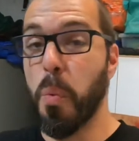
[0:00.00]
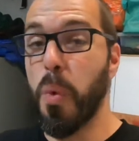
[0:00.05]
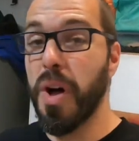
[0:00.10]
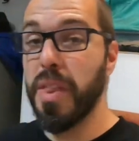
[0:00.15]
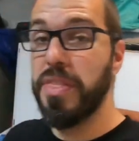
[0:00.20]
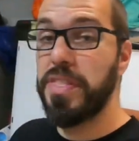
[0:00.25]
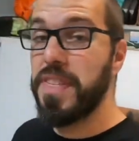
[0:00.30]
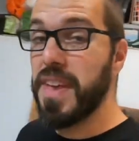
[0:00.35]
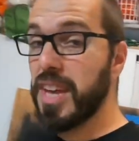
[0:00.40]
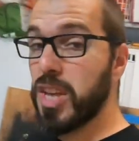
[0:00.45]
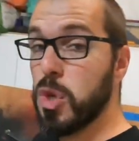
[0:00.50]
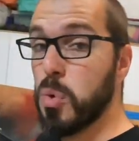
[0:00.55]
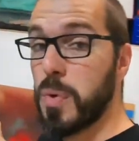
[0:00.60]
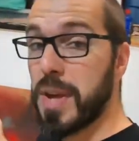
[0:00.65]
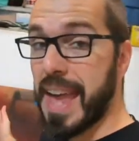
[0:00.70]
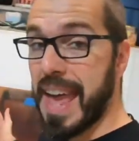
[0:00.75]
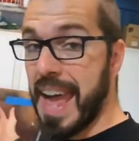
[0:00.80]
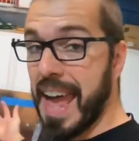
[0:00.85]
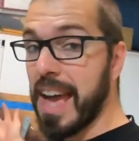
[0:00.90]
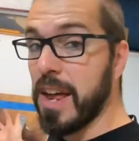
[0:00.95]
one thing you
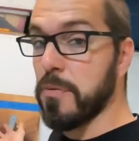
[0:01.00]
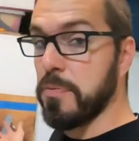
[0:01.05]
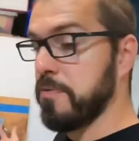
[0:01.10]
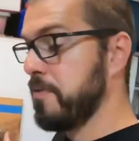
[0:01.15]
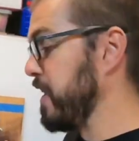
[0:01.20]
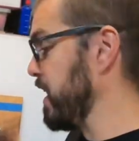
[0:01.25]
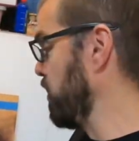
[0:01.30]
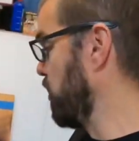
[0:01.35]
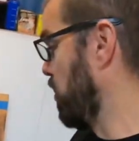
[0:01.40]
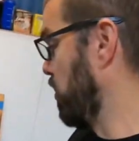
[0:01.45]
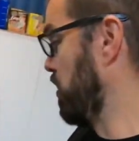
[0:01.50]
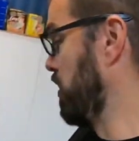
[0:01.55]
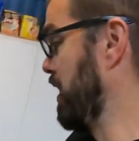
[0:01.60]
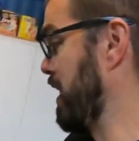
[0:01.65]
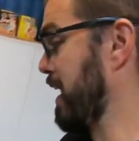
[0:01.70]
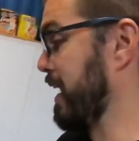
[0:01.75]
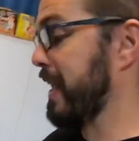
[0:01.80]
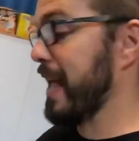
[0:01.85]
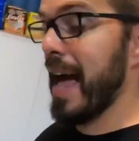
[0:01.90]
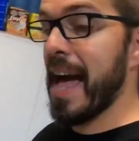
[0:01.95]
can't feel,
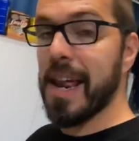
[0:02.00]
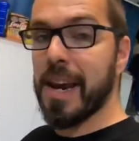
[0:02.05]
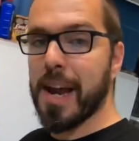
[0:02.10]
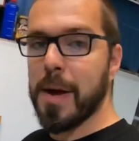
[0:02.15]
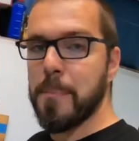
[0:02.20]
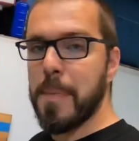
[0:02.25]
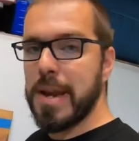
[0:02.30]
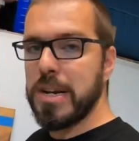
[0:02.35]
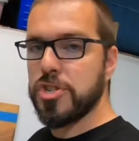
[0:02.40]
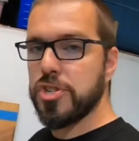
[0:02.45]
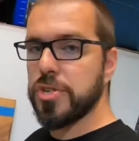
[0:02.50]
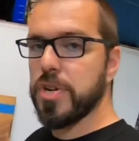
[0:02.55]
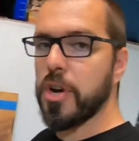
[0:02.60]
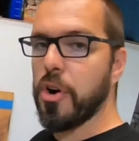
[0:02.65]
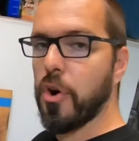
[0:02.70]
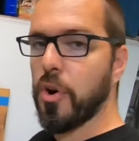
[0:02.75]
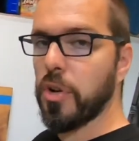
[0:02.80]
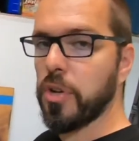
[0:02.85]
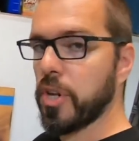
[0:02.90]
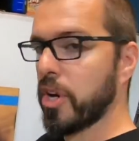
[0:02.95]
again, I mentioned it
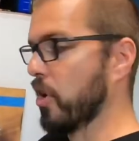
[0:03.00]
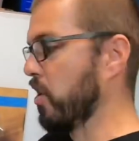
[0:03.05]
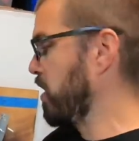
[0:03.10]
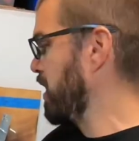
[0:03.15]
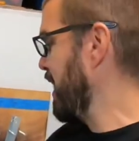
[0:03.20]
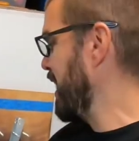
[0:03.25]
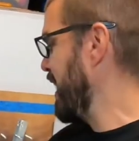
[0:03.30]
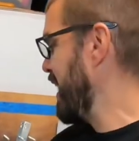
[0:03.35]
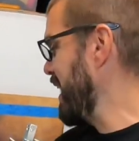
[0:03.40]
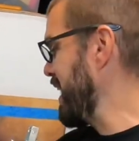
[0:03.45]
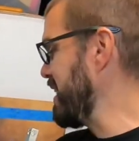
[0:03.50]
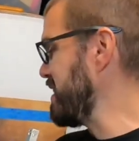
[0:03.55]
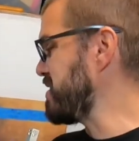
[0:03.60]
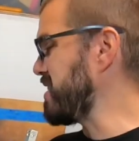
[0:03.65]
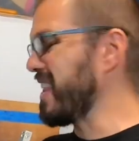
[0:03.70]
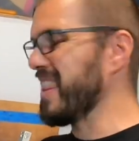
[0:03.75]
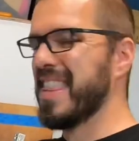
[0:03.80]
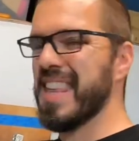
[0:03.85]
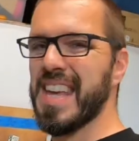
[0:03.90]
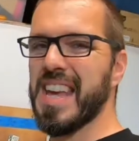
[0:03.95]
earlier,
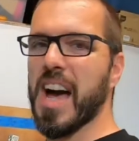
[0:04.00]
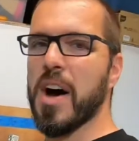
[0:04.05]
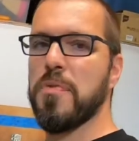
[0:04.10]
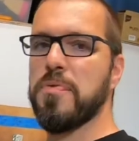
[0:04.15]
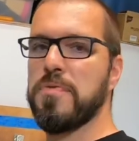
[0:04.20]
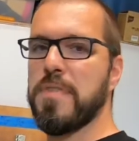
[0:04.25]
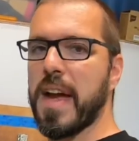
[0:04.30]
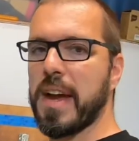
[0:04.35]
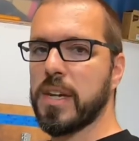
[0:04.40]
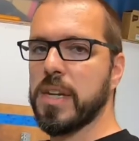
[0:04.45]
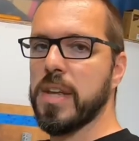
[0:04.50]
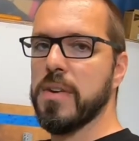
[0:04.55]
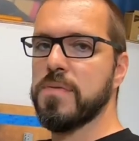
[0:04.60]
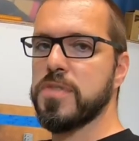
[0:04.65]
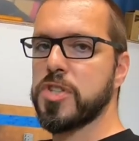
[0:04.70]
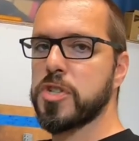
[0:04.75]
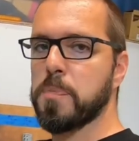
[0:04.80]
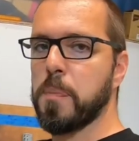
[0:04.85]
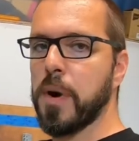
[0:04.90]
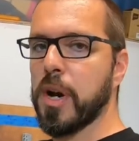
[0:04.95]
is the effective
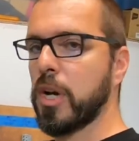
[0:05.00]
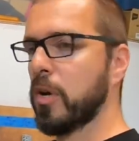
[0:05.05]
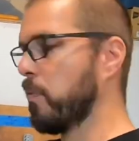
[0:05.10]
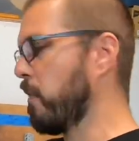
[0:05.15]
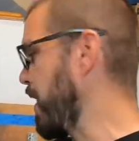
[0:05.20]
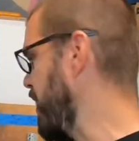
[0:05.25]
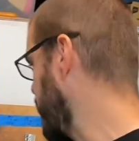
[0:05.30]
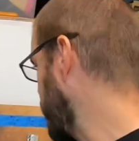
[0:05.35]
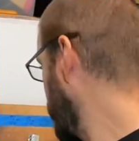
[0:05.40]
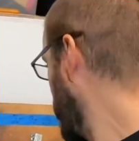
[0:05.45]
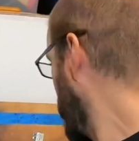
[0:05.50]
spring rate.